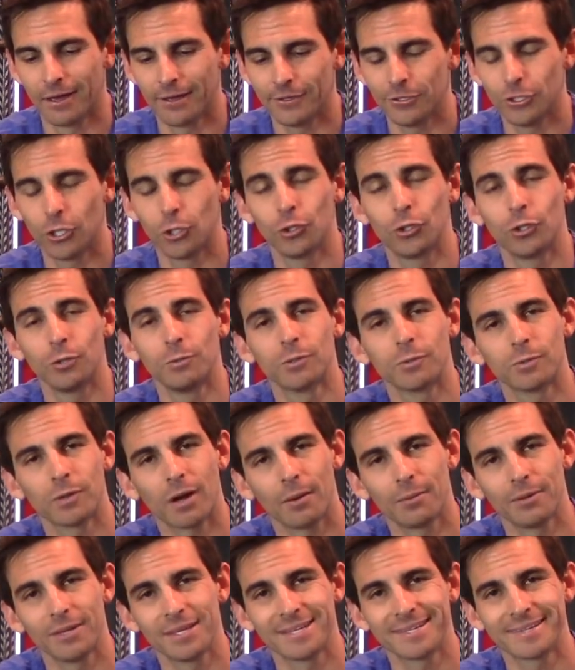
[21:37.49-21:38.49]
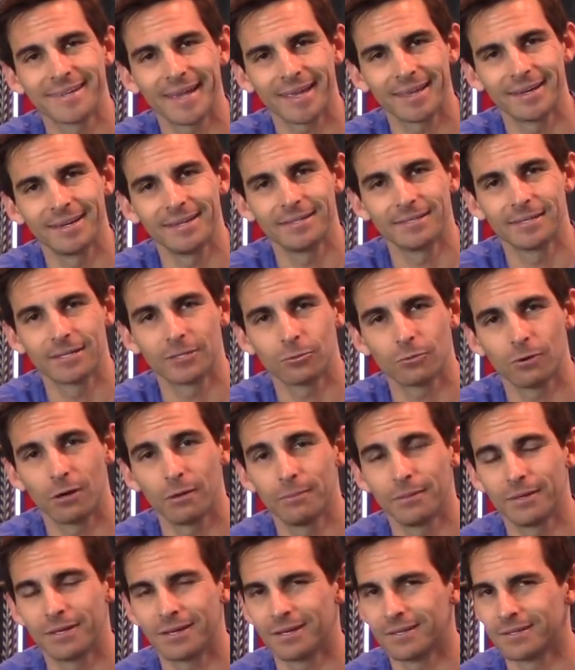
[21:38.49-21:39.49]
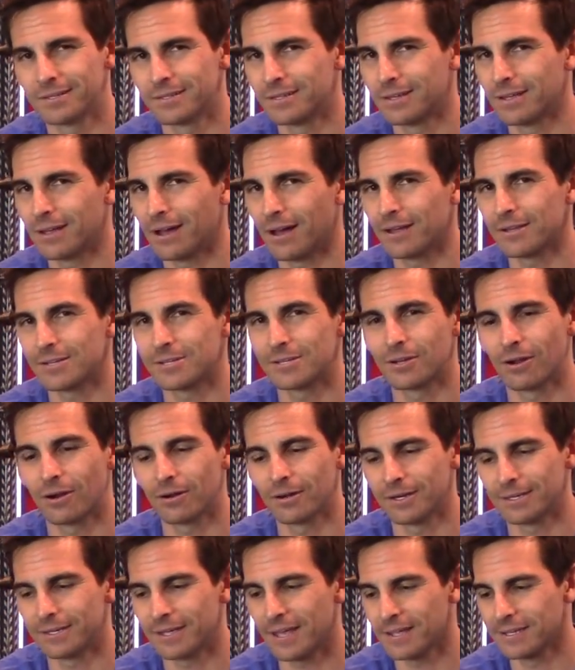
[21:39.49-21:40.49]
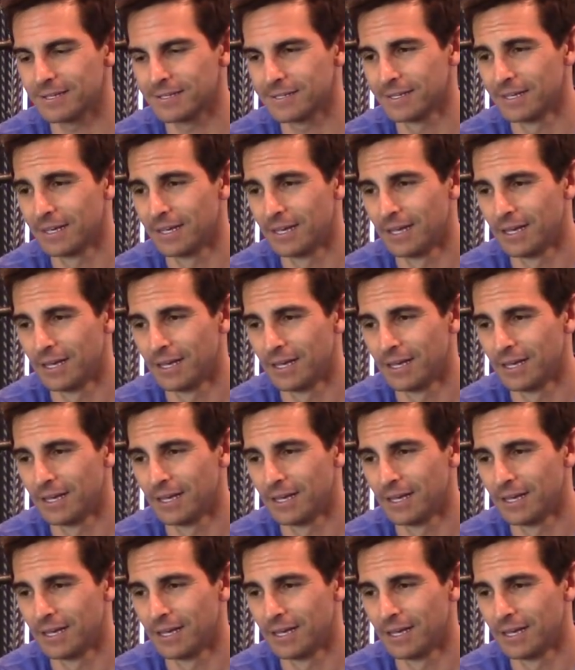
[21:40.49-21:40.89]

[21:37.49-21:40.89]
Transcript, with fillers: YouTube is probably the second easiest way because, gosh darn, it takes